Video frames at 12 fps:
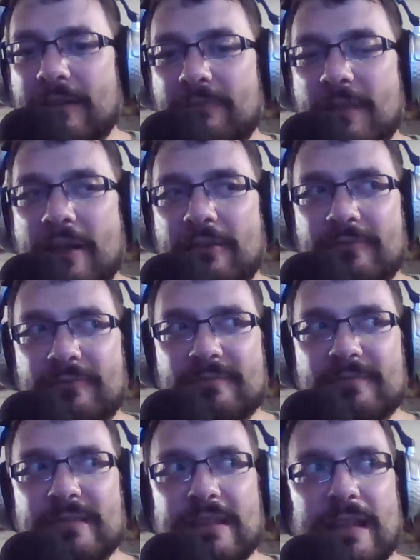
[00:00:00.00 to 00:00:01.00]
I've
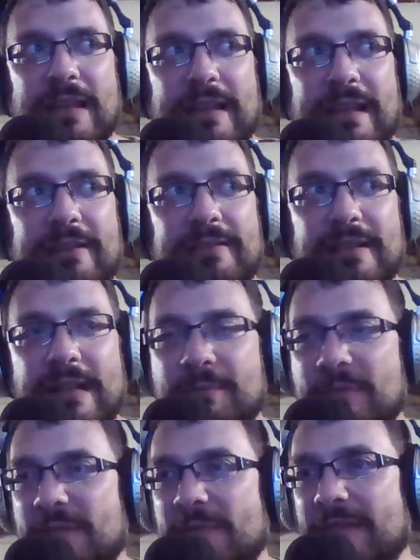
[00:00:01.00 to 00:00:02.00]
encountered a
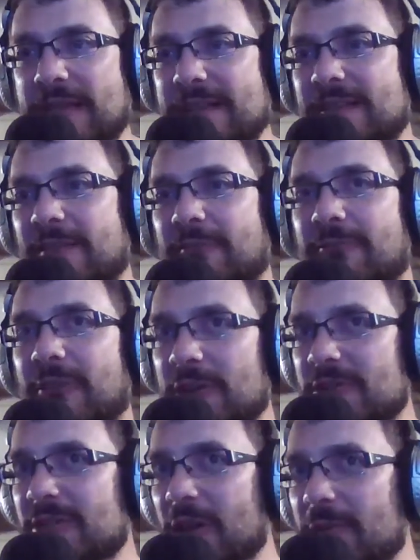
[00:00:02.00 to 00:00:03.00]
couple people that's their
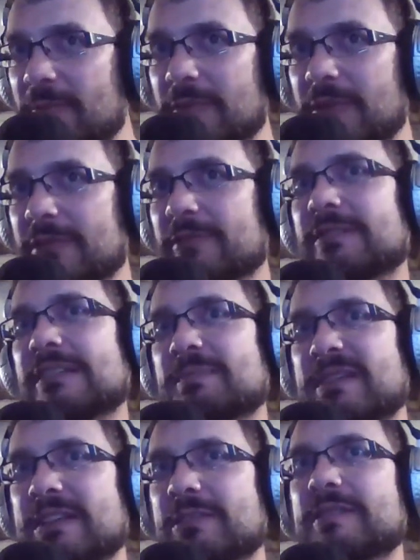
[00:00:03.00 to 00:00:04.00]
first homebrew, and it's
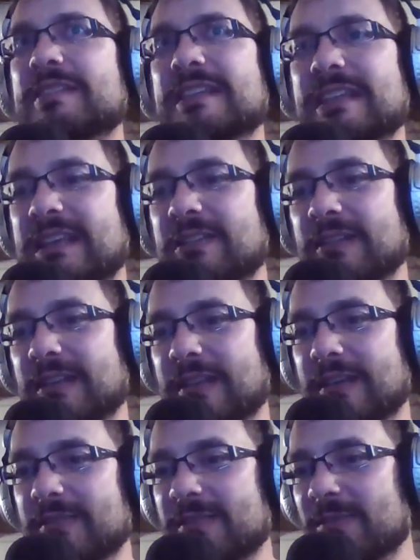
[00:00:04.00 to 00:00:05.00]
been interesting hearing
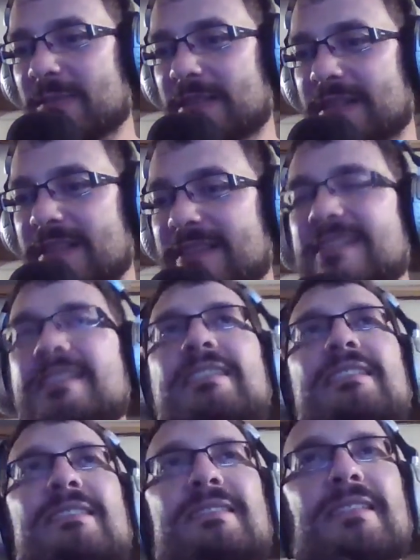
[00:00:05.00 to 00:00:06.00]
their stories.
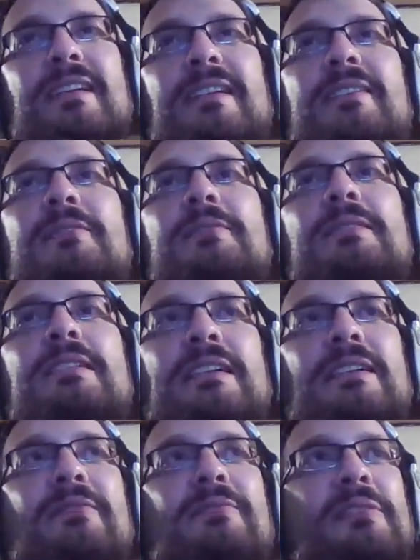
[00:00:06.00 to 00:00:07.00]
So
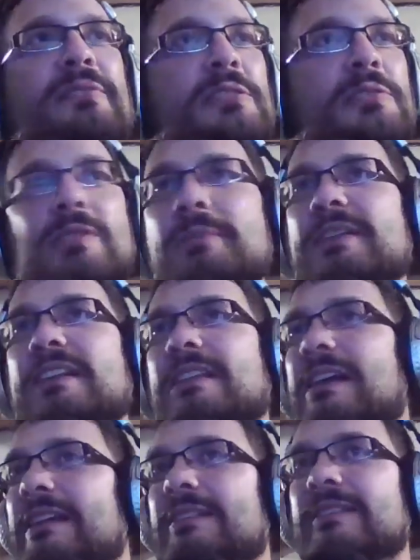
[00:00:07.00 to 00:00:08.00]
feel free to drop me a
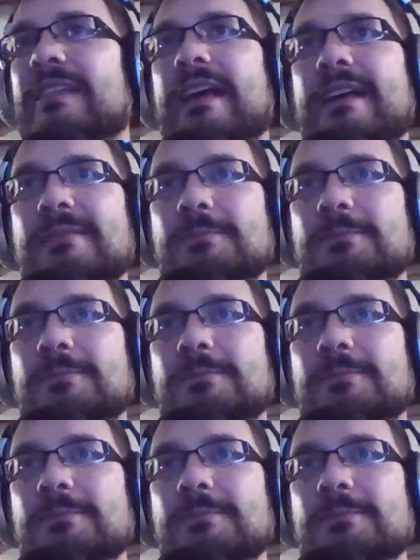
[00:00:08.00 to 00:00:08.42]
line on that.